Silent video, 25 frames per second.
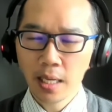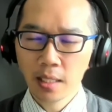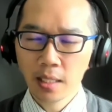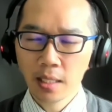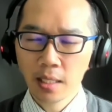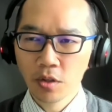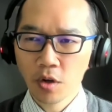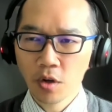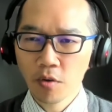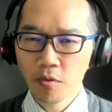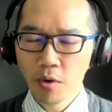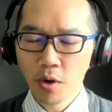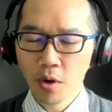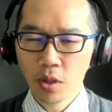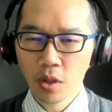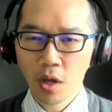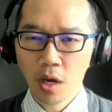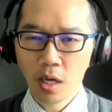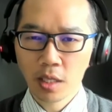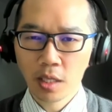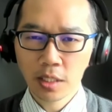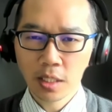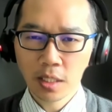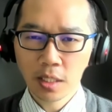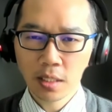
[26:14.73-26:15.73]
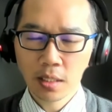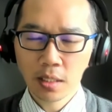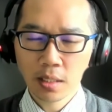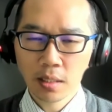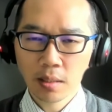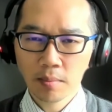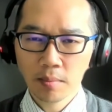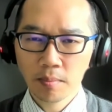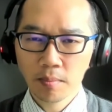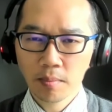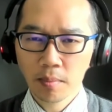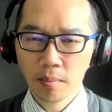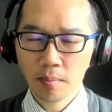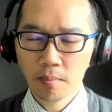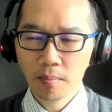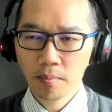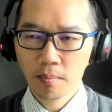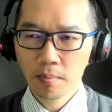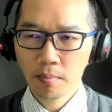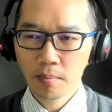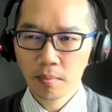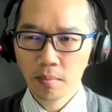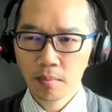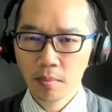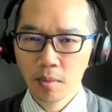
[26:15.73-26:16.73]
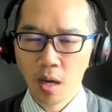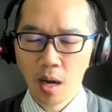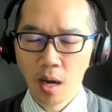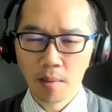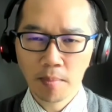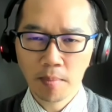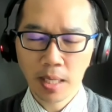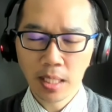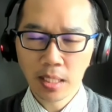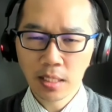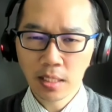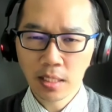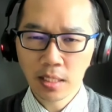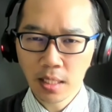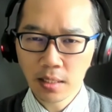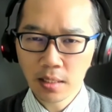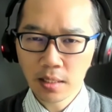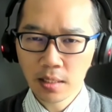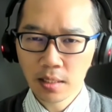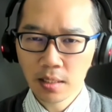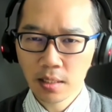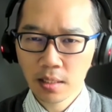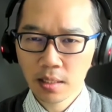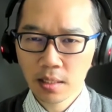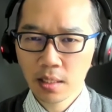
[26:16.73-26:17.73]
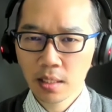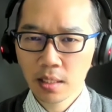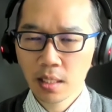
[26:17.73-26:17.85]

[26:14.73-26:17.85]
does the overall logic not make sense?